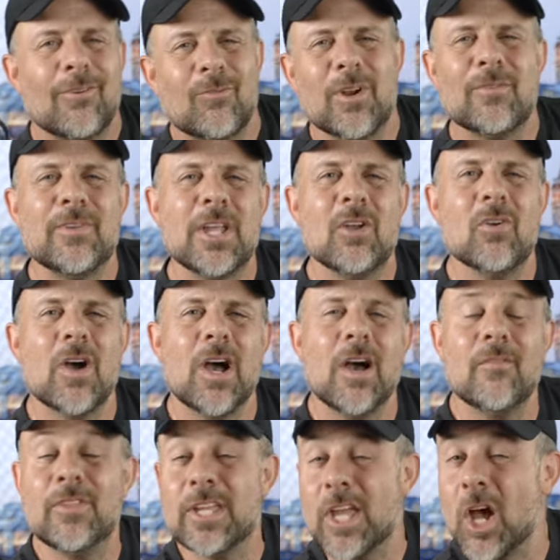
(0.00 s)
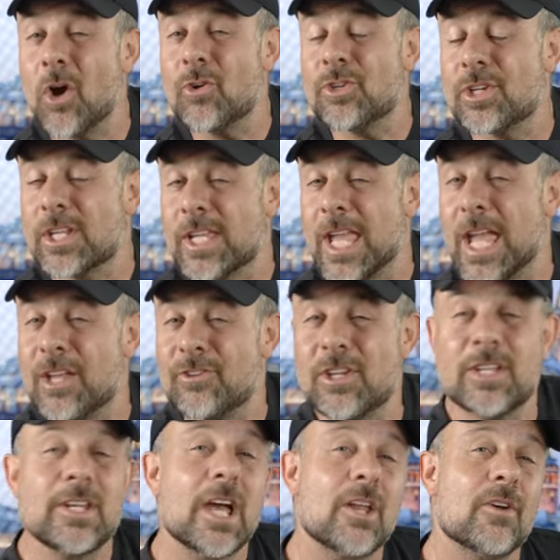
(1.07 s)
review of the Wouxun
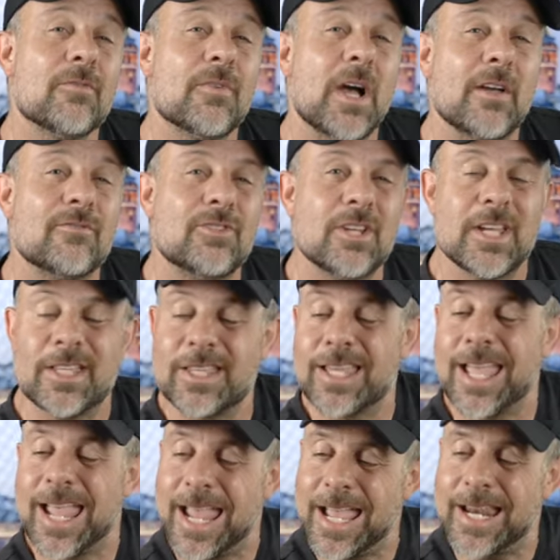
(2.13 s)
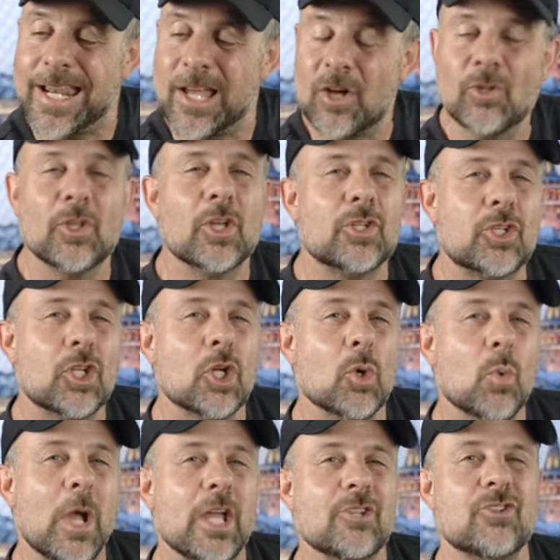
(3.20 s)
KG905G handheld
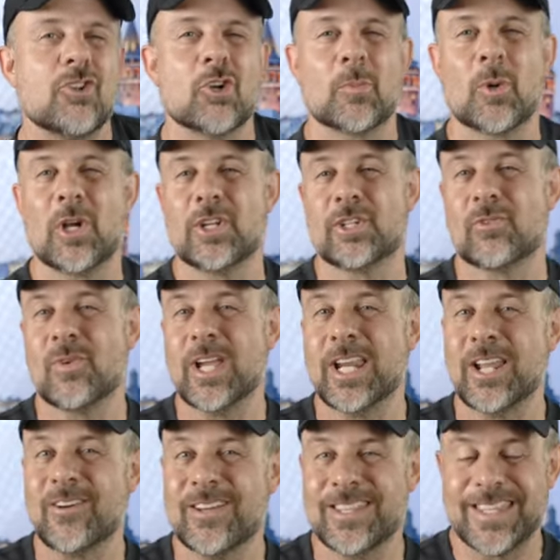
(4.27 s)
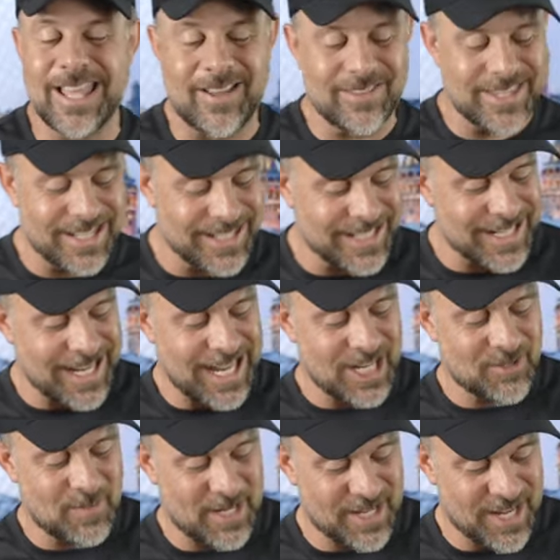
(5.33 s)
two-way GMRS radio. Now this thing
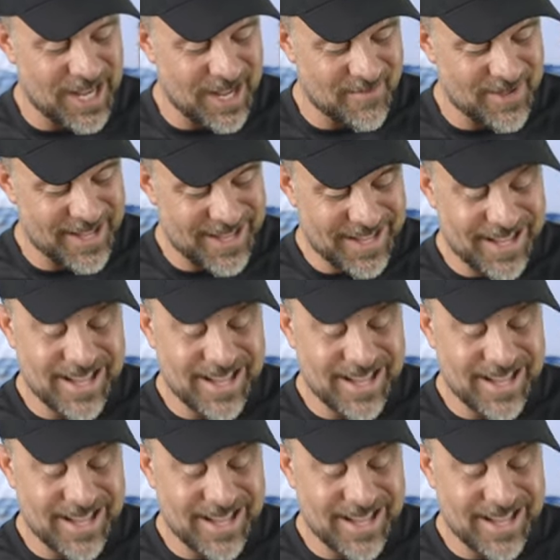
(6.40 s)
has become